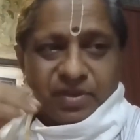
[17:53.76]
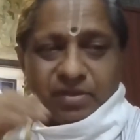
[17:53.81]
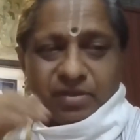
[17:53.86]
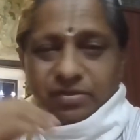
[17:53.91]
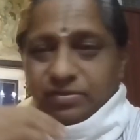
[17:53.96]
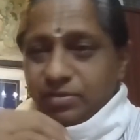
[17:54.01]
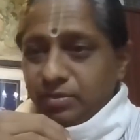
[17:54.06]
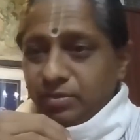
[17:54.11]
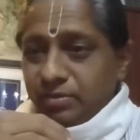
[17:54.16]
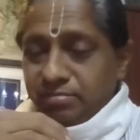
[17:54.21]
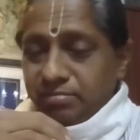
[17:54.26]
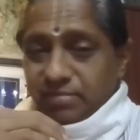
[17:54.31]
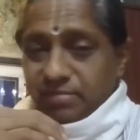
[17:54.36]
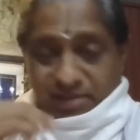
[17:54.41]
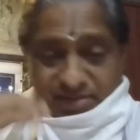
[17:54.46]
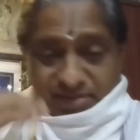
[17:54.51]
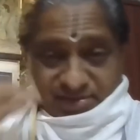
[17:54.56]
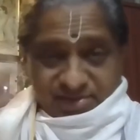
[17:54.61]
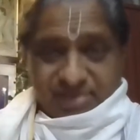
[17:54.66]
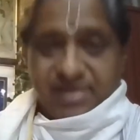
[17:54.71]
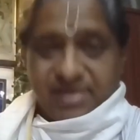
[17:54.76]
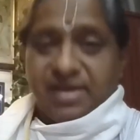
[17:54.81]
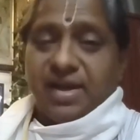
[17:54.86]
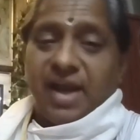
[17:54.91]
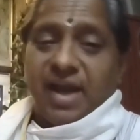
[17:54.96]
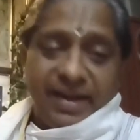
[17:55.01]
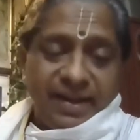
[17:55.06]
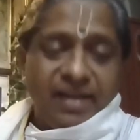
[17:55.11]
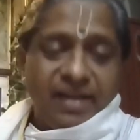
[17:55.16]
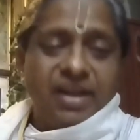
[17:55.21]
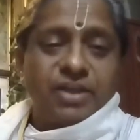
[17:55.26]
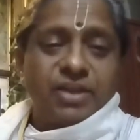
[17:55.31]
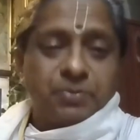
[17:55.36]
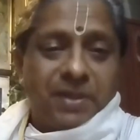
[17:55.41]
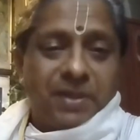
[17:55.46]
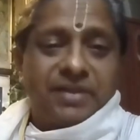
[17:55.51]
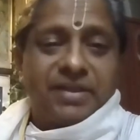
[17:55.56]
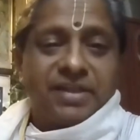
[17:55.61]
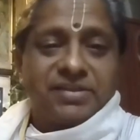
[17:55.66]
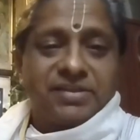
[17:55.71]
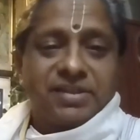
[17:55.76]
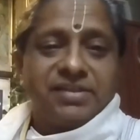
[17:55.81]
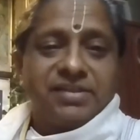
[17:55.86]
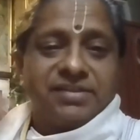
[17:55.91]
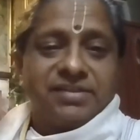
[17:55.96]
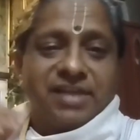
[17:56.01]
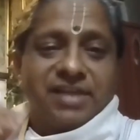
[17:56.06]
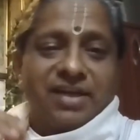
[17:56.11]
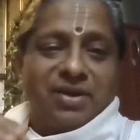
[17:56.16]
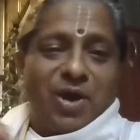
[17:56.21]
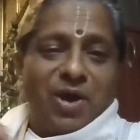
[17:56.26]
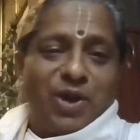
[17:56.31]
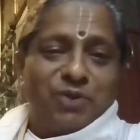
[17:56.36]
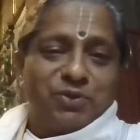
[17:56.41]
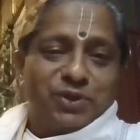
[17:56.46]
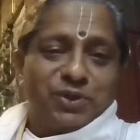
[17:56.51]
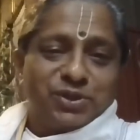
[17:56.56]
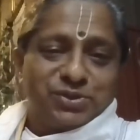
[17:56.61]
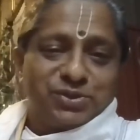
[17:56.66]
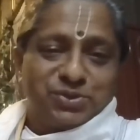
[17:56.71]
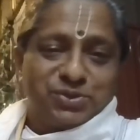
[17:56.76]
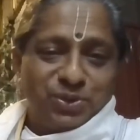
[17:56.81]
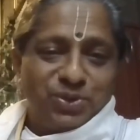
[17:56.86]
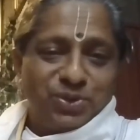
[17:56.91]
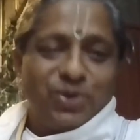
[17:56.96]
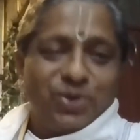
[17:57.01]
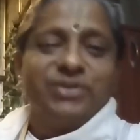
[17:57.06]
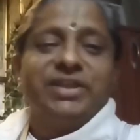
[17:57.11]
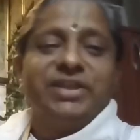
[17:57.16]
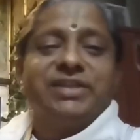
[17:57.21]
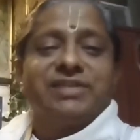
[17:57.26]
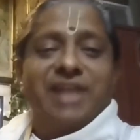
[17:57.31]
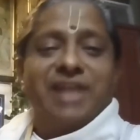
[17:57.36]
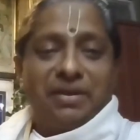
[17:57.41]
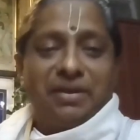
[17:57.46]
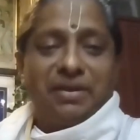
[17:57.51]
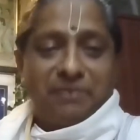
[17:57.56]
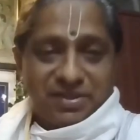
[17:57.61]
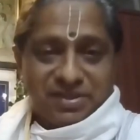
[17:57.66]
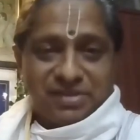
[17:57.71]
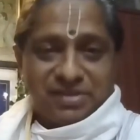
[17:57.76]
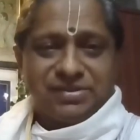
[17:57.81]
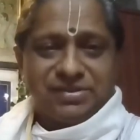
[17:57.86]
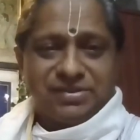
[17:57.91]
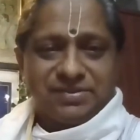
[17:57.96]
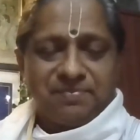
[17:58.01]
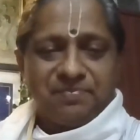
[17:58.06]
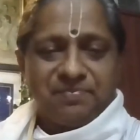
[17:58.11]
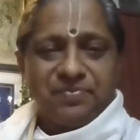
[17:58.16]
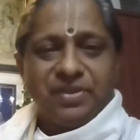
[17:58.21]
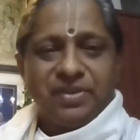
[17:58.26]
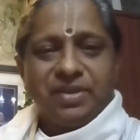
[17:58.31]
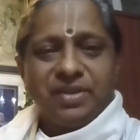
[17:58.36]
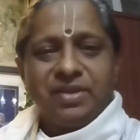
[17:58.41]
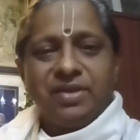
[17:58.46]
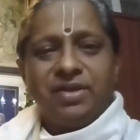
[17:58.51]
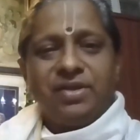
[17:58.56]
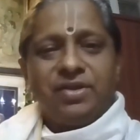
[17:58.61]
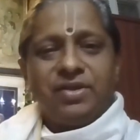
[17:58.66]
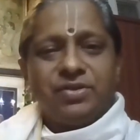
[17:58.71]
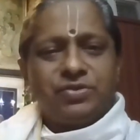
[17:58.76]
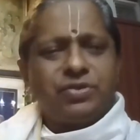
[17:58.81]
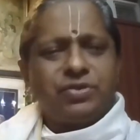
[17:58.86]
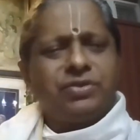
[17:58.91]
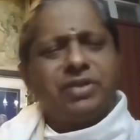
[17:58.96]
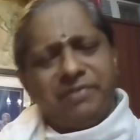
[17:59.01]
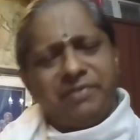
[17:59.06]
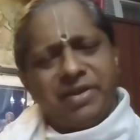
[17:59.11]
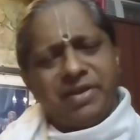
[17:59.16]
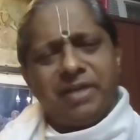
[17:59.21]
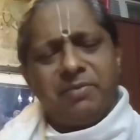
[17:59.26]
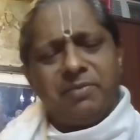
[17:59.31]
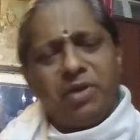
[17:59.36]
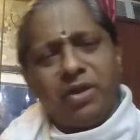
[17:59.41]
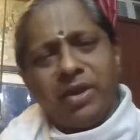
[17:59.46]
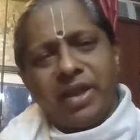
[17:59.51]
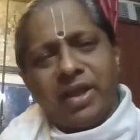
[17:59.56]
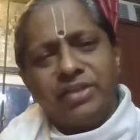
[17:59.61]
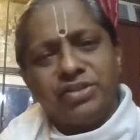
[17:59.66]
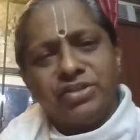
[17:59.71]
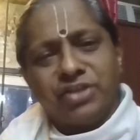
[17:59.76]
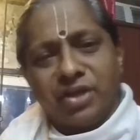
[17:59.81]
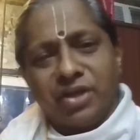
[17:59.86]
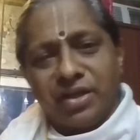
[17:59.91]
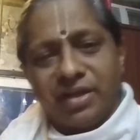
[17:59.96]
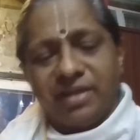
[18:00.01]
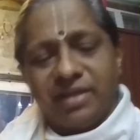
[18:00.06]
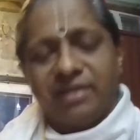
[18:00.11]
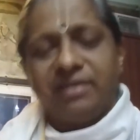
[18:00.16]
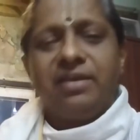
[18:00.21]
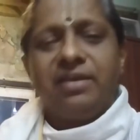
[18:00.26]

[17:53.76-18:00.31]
So the ideal expectation is that all of us should know these languages so that we are able to enjoy